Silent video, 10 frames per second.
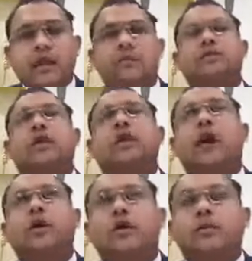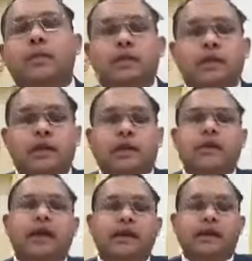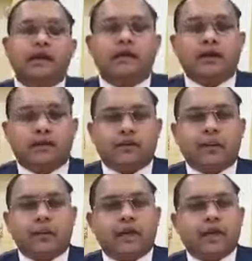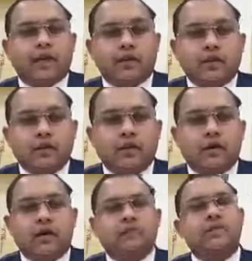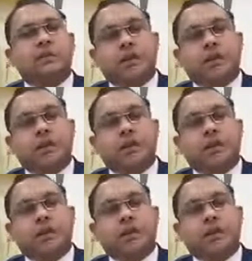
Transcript: Mr. Ankur Mittal, Director of Leafy Publication, Mr.